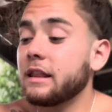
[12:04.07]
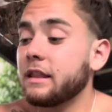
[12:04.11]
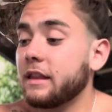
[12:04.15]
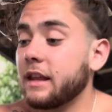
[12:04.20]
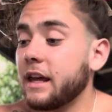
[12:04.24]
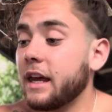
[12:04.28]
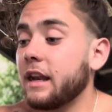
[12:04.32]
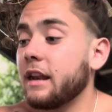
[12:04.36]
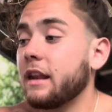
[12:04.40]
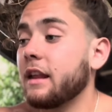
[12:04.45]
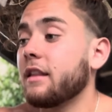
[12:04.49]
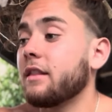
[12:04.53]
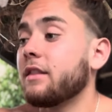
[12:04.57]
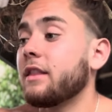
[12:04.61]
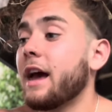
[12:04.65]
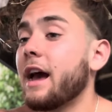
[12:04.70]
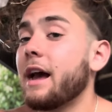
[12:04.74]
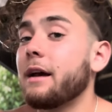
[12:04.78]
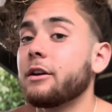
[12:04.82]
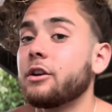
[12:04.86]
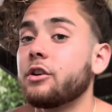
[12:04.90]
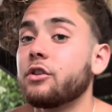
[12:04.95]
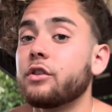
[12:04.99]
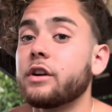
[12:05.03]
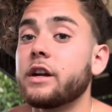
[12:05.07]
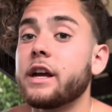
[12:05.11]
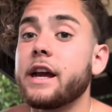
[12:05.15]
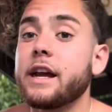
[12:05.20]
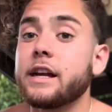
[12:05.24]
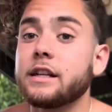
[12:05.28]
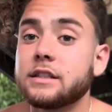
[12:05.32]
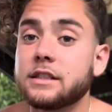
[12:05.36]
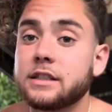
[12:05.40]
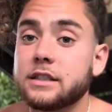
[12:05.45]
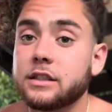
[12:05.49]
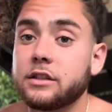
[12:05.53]
then that
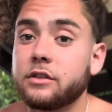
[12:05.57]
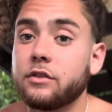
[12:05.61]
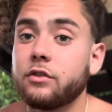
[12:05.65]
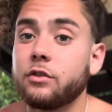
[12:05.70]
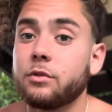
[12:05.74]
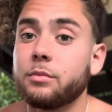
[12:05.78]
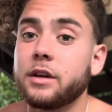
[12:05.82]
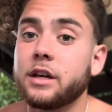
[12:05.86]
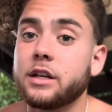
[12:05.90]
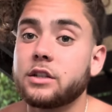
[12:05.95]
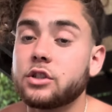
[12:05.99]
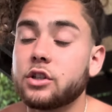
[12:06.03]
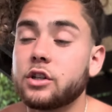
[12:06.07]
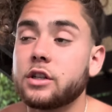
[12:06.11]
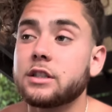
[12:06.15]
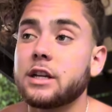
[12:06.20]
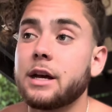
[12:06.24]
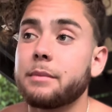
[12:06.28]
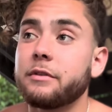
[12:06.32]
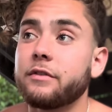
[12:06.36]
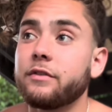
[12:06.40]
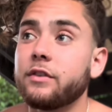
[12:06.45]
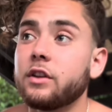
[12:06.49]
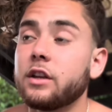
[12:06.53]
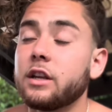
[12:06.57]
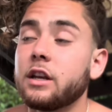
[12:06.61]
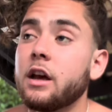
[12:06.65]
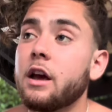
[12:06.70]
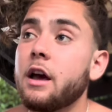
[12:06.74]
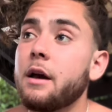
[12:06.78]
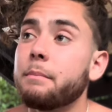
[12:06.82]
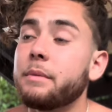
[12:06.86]
creates, you feel me, a certain type of feeling.